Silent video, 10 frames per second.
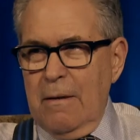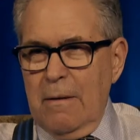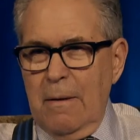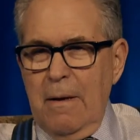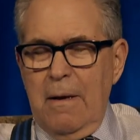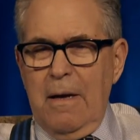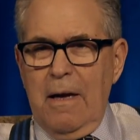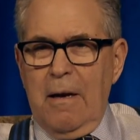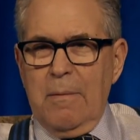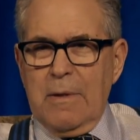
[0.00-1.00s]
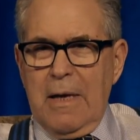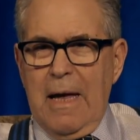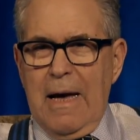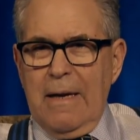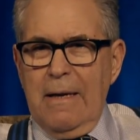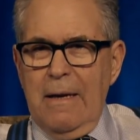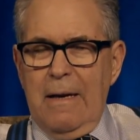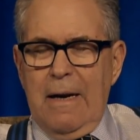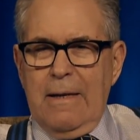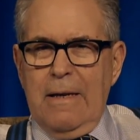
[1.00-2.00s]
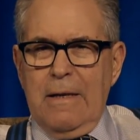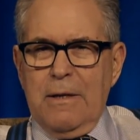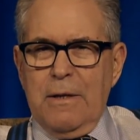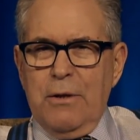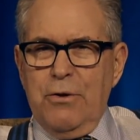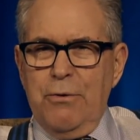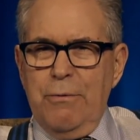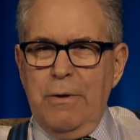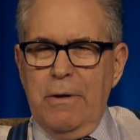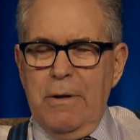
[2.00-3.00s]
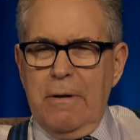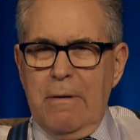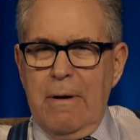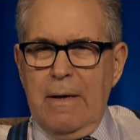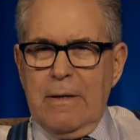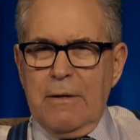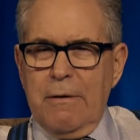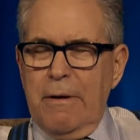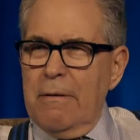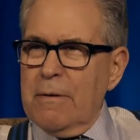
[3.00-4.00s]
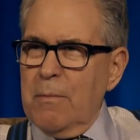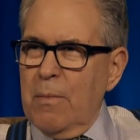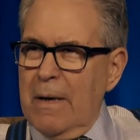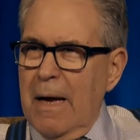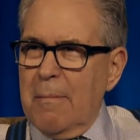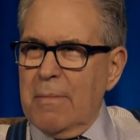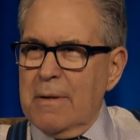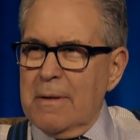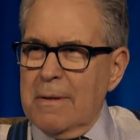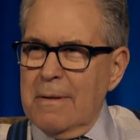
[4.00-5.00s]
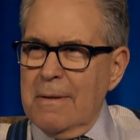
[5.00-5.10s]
good income as a caddy, and then it's the junior year at Syracuse, and what happens?